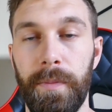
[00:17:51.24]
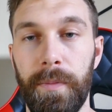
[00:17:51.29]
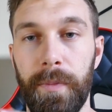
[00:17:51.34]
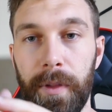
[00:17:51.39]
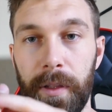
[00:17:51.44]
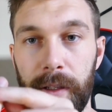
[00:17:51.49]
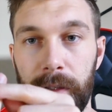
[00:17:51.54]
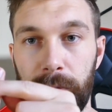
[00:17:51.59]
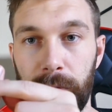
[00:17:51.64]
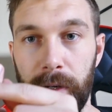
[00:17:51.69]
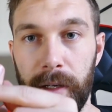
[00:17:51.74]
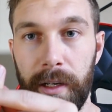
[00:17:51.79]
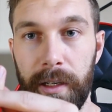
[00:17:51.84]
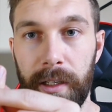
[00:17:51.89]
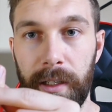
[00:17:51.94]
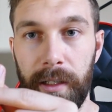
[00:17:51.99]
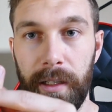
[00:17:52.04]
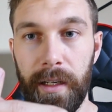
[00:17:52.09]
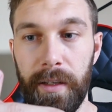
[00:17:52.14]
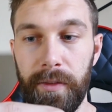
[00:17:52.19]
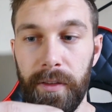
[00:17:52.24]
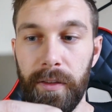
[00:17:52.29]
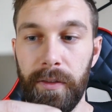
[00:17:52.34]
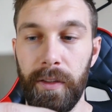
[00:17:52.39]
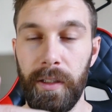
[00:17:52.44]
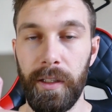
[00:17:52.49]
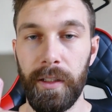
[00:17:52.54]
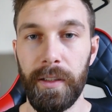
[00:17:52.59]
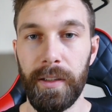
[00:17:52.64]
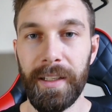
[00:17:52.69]
this one. I nearly gave you the
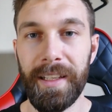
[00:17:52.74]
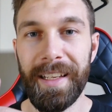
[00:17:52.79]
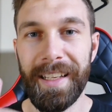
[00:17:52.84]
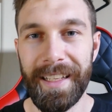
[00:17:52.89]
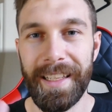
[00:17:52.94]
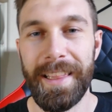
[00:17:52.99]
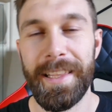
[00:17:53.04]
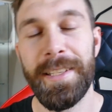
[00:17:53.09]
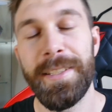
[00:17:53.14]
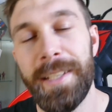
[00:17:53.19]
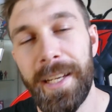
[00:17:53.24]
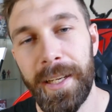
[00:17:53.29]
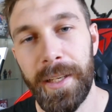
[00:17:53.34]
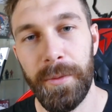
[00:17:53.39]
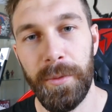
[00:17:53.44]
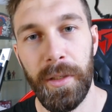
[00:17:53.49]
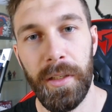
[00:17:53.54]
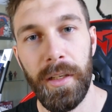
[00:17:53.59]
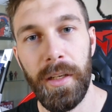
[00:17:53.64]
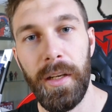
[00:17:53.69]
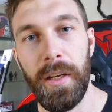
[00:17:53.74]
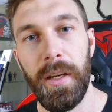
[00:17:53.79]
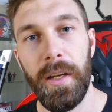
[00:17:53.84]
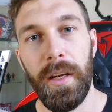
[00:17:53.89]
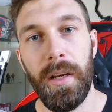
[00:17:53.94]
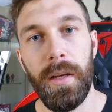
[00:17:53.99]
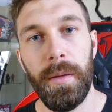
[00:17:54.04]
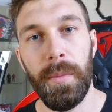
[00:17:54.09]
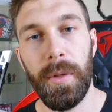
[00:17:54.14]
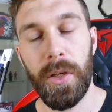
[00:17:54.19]
finger. The second one,
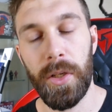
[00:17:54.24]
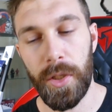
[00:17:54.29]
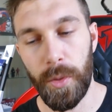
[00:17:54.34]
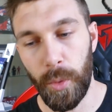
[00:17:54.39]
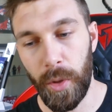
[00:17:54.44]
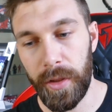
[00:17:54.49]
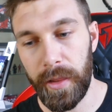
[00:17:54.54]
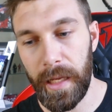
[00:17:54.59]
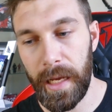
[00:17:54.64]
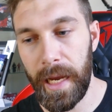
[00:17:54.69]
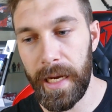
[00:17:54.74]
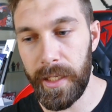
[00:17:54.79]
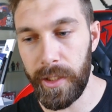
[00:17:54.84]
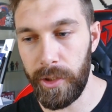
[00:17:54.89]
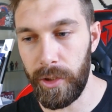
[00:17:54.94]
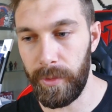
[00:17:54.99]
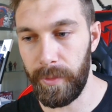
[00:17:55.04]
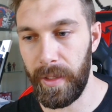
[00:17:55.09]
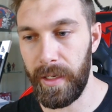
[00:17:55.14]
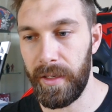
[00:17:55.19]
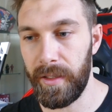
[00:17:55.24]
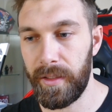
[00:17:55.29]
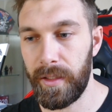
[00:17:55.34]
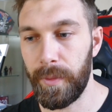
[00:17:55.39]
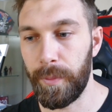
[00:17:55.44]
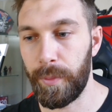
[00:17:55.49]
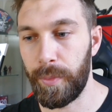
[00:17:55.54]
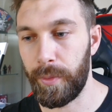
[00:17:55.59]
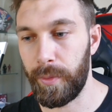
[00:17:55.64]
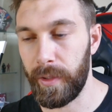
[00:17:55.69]
because you want the 8 Nm
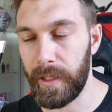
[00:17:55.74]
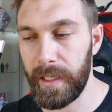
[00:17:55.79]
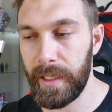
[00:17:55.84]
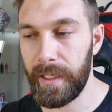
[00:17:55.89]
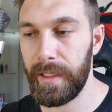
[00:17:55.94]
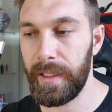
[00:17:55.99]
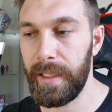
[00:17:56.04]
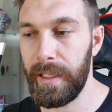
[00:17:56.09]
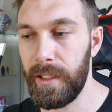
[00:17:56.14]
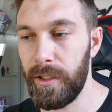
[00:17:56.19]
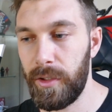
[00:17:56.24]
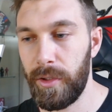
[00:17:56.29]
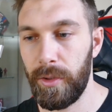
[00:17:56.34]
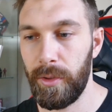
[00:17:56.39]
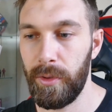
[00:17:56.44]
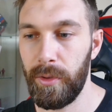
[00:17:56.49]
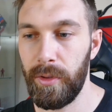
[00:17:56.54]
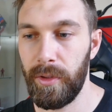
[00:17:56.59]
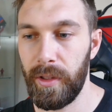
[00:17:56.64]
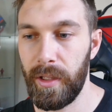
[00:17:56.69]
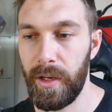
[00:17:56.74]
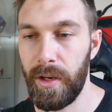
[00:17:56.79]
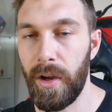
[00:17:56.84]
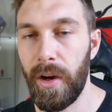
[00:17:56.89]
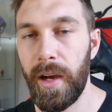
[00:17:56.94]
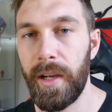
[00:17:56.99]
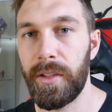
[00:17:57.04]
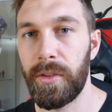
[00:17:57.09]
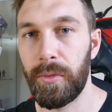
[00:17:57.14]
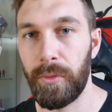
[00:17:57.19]
to bring it into the
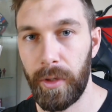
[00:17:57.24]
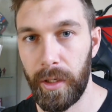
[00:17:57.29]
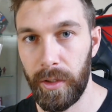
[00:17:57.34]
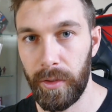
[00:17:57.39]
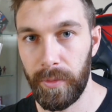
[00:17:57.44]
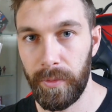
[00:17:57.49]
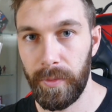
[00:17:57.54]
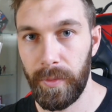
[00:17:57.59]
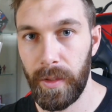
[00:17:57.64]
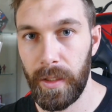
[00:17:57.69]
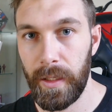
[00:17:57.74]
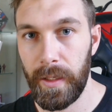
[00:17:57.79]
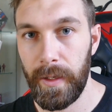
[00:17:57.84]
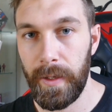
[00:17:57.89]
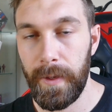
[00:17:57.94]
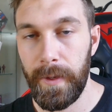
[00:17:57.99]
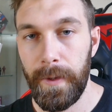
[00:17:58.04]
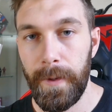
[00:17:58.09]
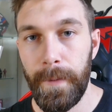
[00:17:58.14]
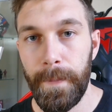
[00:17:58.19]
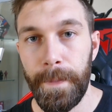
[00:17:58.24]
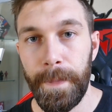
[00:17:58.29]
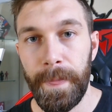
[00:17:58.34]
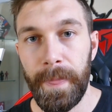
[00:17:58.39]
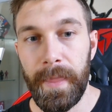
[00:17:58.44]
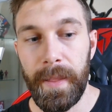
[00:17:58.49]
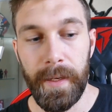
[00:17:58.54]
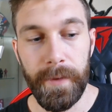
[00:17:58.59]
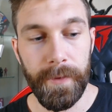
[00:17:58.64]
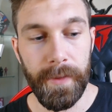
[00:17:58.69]
nice realm.
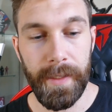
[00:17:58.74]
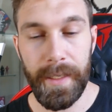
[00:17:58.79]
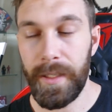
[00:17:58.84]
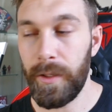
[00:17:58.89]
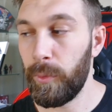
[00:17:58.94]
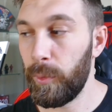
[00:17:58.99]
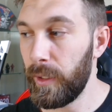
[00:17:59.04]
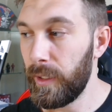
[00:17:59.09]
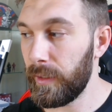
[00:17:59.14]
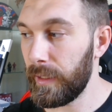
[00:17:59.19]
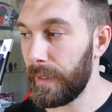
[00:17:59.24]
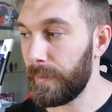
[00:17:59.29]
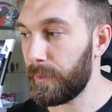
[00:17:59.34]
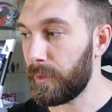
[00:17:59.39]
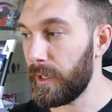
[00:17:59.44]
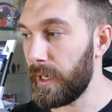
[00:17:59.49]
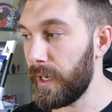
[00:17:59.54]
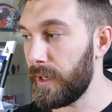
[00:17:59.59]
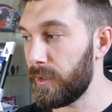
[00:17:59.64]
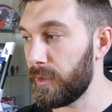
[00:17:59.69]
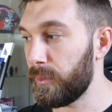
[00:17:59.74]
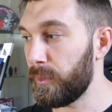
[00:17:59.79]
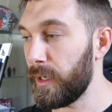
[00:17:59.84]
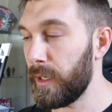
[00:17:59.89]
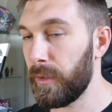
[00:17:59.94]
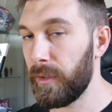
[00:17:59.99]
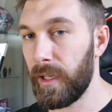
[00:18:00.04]
Now, if you need a wheel upgrade as well,